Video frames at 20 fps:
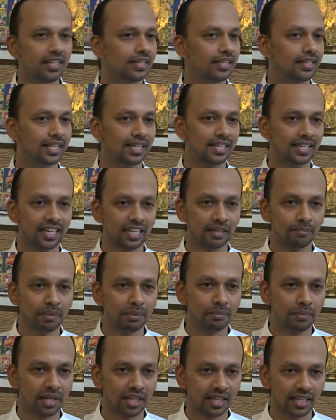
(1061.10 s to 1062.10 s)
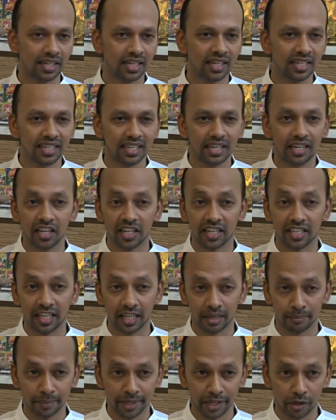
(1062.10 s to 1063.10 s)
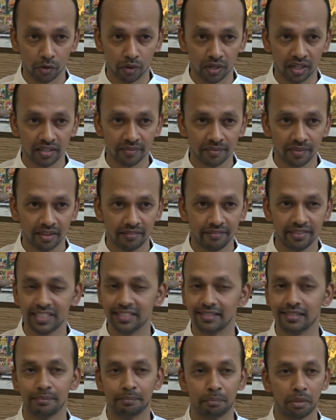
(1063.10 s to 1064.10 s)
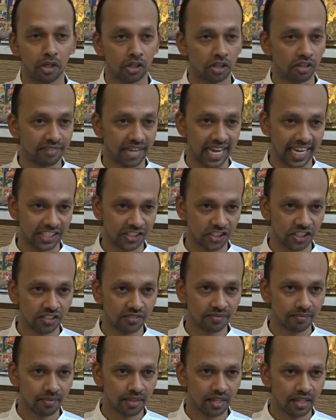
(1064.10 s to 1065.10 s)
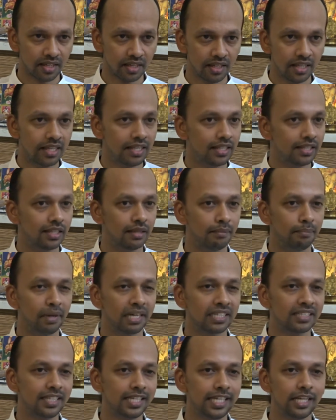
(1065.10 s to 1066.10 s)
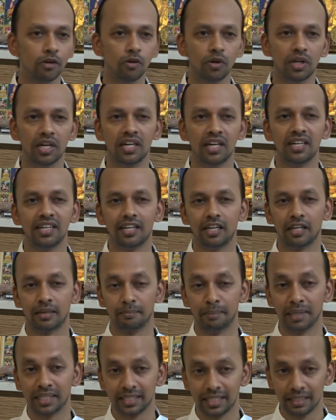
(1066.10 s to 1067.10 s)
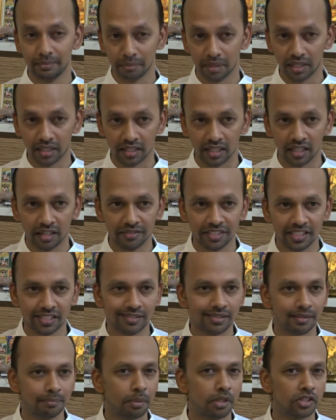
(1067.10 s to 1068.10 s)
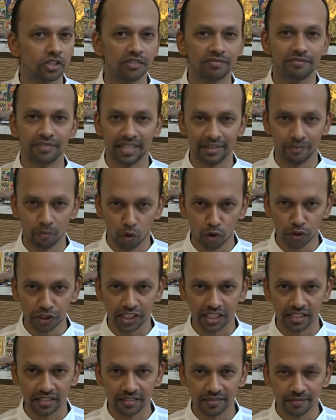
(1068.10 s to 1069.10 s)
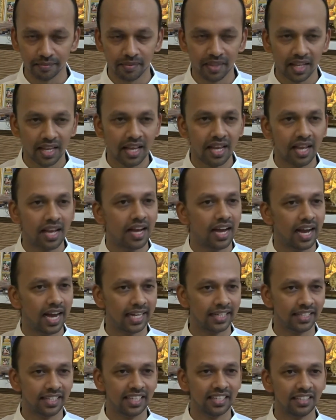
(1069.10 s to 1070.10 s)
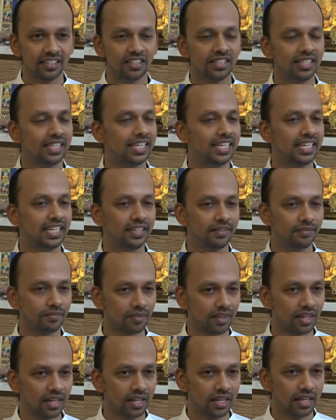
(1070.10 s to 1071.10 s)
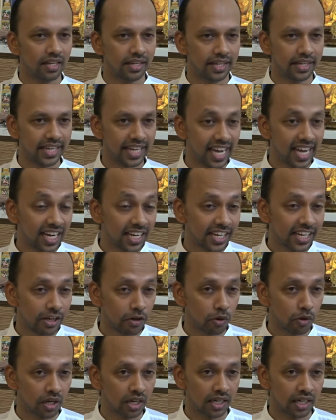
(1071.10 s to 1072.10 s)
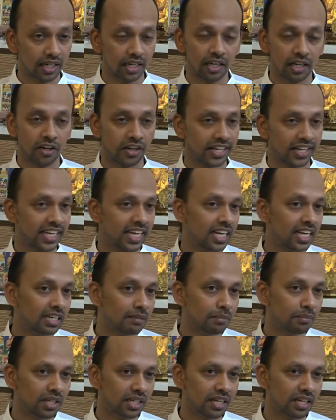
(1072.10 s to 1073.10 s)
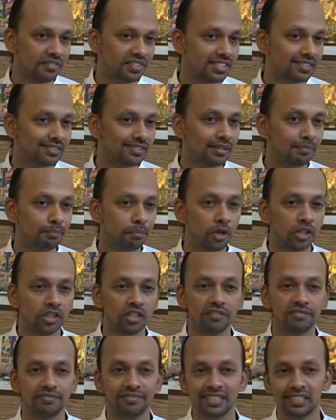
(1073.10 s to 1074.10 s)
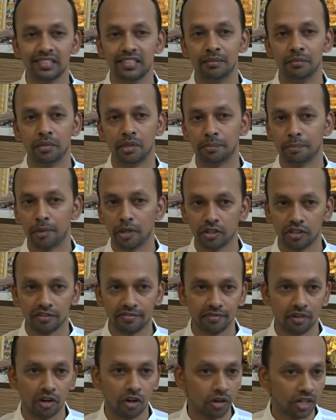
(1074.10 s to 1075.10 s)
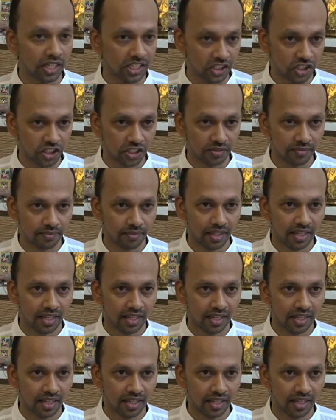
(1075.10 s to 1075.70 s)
the Karma Marga or Karma Yoga, which is the path of action, the Bhakti Yoga or Bhakti Marga, which is the path of devotion, and then the Jnana Yoga or Jnana Marga, which is the path of wisdom or path of knowledge.